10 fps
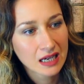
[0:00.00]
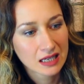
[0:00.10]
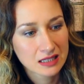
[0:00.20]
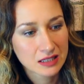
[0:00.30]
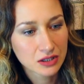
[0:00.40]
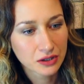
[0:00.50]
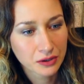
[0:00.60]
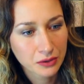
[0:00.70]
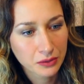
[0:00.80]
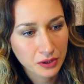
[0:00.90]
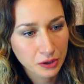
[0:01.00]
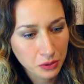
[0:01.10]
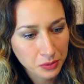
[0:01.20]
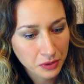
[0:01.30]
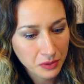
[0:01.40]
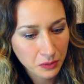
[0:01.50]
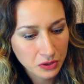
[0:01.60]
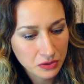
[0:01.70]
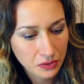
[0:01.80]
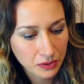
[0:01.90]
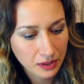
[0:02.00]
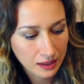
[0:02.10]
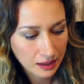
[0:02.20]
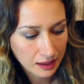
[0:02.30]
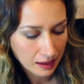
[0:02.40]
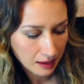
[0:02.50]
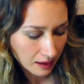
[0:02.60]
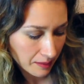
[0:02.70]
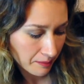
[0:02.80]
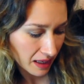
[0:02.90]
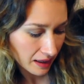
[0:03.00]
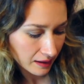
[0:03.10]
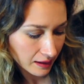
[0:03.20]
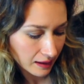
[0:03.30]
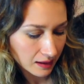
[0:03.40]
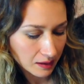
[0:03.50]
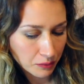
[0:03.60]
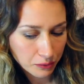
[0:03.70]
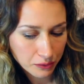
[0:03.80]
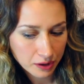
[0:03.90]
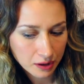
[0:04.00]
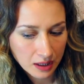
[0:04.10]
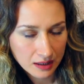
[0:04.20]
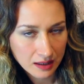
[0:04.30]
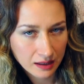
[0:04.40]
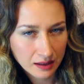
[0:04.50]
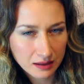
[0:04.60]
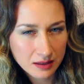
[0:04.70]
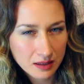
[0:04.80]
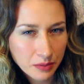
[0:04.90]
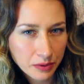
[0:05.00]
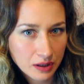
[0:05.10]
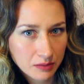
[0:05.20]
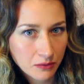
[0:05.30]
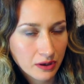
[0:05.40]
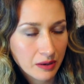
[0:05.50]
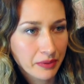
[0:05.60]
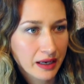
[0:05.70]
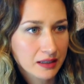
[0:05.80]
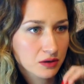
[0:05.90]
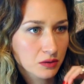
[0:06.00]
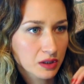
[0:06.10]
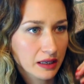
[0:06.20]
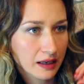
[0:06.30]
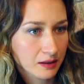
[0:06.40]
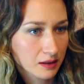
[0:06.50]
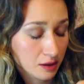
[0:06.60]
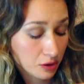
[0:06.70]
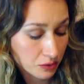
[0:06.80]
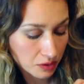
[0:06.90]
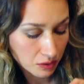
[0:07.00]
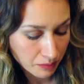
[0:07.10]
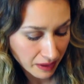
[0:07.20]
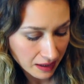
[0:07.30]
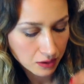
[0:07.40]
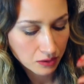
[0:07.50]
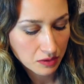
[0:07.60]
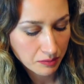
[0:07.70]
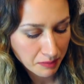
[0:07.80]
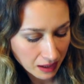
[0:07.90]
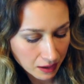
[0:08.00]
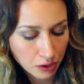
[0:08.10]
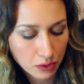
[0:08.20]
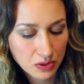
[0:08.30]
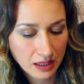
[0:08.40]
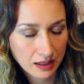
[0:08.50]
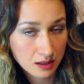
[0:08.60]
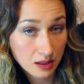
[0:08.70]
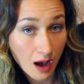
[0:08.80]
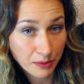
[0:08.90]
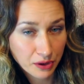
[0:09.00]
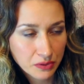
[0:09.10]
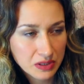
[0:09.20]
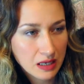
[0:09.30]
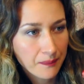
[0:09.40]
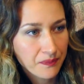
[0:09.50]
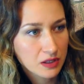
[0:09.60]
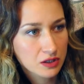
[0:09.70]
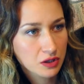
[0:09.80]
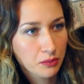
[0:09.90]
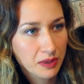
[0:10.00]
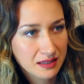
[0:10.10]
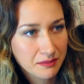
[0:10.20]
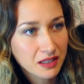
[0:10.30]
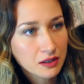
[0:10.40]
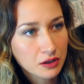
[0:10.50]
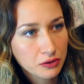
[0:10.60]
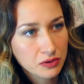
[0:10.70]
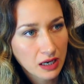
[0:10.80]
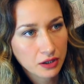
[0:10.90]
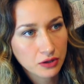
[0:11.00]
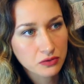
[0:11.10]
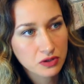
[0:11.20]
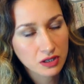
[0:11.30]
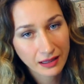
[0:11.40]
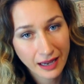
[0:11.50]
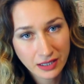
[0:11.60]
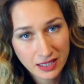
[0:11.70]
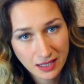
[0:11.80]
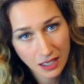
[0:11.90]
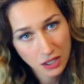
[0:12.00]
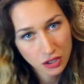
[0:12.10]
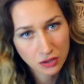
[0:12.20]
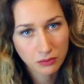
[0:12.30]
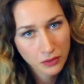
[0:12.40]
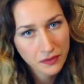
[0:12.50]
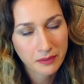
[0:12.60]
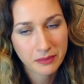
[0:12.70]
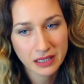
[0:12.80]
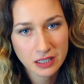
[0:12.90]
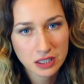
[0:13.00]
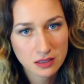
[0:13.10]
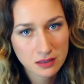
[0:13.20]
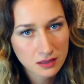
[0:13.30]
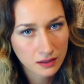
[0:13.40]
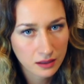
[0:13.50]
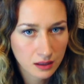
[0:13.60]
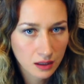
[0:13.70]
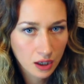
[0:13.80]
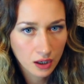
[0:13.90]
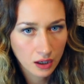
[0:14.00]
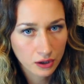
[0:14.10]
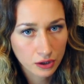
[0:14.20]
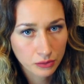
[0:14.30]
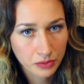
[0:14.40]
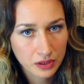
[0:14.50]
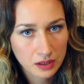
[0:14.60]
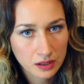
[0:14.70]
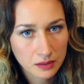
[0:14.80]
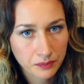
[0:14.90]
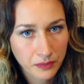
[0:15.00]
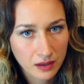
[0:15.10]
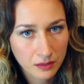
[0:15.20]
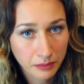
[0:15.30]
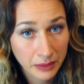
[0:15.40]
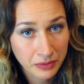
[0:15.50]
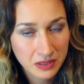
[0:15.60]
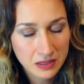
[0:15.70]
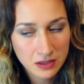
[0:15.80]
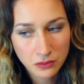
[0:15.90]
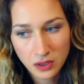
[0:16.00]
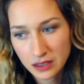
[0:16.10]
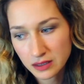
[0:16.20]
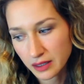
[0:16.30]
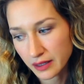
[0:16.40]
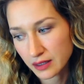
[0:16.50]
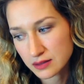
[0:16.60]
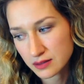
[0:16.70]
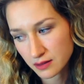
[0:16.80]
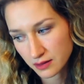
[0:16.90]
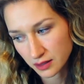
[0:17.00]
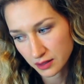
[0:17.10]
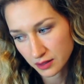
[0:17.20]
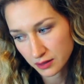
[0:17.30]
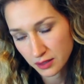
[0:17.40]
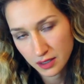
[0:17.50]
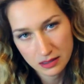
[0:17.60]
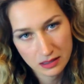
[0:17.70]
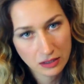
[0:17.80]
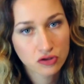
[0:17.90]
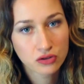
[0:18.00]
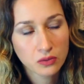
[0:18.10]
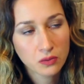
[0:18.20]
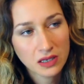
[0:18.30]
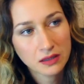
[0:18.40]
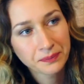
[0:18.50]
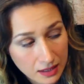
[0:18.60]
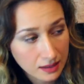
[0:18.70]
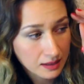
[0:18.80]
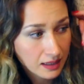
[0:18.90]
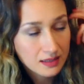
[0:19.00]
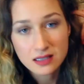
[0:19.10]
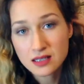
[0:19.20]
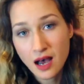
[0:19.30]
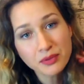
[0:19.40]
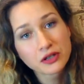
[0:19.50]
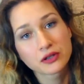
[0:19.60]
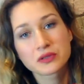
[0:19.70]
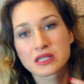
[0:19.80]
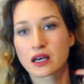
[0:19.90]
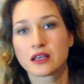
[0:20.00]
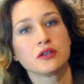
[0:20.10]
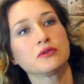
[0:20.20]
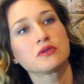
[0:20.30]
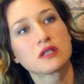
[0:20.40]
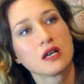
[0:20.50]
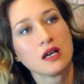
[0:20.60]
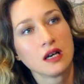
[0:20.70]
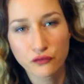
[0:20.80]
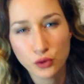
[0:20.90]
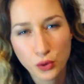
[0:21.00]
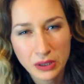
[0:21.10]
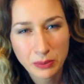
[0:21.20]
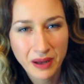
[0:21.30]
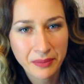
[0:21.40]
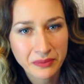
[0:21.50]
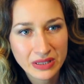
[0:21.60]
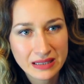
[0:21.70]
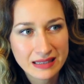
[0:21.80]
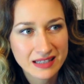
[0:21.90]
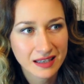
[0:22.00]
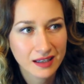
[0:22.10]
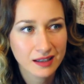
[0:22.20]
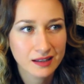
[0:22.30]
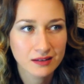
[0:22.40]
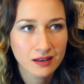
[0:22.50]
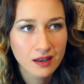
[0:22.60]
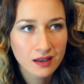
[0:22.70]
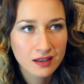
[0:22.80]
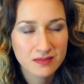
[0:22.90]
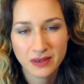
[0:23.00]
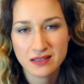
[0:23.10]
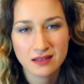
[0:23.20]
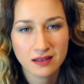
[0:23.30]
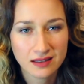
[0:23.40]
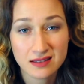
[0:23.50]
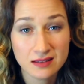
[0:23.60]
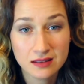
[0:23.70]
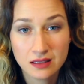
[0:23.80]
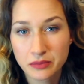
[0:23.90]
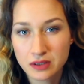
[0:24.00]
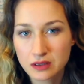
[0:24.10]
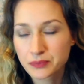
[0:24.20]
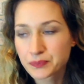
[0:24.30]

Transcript: So you will probably want to make it a little deeper and more complex. So you want to use those base note, middle note, and top notes. So as a middle note, I use clary sage in both combinations, the herbal pepperminty one and the sensual one. And as the top notes, I used floral peppermint and spicy cinnamon.